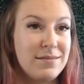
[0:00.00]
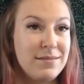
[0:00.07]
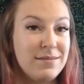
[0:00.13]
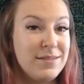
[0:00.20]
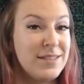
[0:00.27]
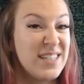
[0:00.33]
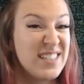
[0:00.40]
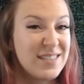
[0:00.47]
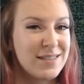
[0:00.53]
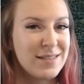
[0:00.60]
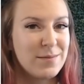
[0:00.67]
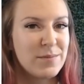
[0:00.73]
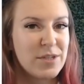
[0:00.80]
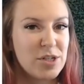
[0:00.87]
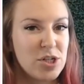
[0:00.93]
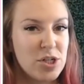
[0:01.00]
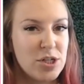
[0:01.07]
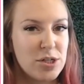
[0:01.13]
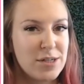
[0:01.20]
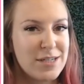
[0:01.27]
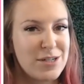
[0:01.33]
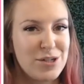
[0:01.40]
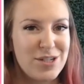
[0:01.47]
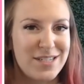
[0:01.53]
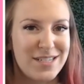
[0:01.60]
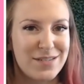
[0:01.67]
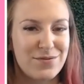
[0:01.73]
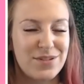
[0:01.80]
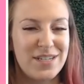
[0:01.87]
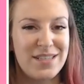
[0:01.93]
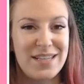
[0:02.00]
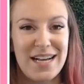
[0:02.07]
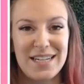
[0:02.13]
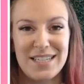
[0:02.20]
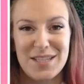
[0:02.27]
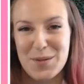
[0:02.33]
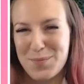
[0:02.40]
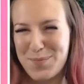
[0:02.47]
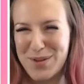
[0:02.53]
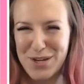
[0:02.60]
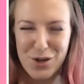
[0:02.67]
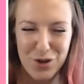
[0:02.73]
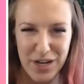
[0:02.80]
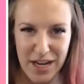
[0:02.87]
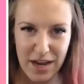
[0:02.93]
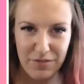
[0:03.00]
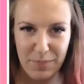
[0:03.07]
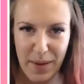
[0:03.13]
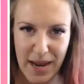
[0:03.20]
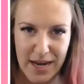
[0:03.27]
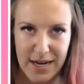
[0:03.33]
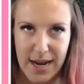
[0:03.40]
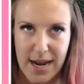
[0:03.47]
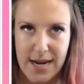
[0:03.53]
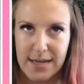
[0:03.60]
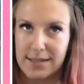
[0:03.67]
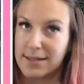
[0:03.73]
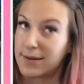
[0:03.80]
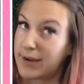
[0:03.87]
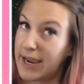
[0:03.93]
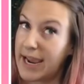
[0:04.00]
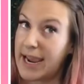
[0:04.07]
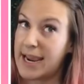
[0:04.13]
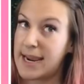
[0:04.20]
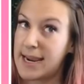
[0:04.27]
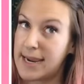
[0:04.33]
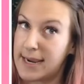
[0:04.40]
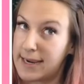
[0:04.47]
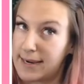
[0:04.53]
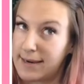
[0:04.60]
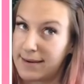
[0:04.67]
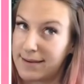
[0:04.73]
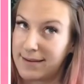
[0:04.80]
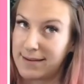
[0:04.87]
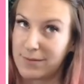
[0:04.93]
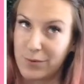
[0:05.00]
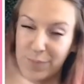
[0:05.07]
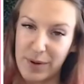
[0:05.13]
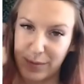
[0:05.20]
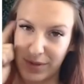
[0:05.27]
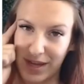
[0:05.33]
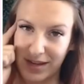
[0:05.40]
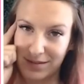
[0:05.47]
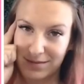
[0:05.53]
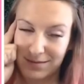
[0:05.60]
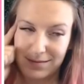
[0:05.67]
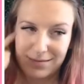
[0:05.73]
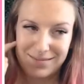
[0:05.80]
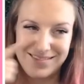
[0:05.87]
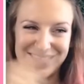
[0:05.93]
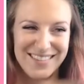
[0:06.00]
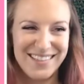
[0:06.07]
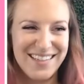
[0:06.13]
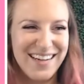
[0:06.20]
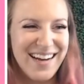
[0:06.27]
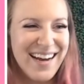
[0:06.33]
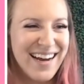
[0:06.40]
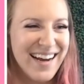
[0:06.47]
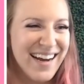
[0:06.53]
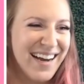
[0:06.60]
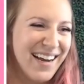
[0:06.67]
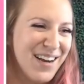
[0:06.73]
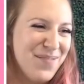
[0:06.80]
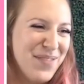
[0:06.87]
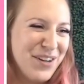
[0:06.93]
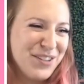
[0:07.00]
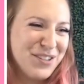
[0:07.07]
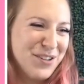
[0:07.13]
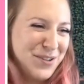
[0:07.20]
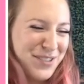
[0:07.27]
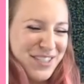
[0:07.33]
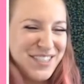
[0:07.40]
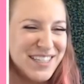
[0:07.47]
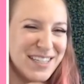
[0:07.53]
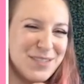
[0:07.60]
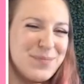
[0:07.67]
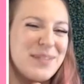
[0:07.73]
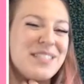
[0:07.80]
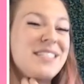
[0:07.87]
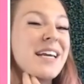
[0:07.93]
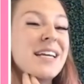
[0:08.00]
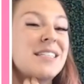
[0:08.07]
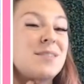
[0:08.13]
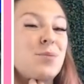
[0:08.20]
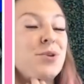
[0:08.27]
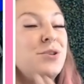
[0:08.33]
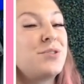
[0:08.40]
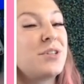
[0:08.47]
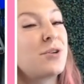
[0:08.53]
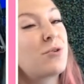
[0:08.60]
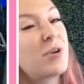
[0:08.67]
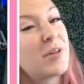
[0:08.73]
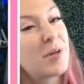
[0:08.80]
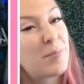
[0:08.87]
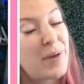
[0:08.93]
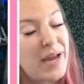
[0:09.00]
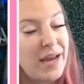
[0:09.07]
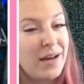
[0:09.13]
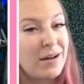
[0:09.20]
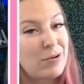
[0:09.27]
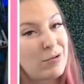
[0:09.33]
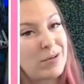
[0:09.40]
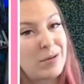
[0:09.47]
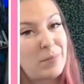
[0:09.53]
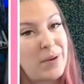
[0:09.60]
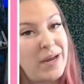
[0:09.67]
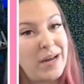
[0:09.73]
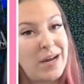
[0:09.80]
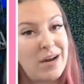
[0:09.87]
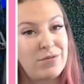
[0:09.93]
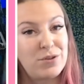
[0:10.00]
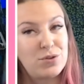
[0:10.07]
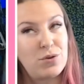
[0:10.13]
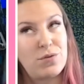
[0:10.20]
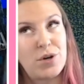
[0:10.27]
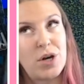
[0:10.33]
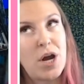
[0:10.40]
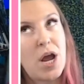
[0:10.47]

None of them. They're all going to look different, and that's the beauty of paint night, okay? Remember that. There's no such thing as mistakes. We're using acrylic paint. Acrylic paint covers over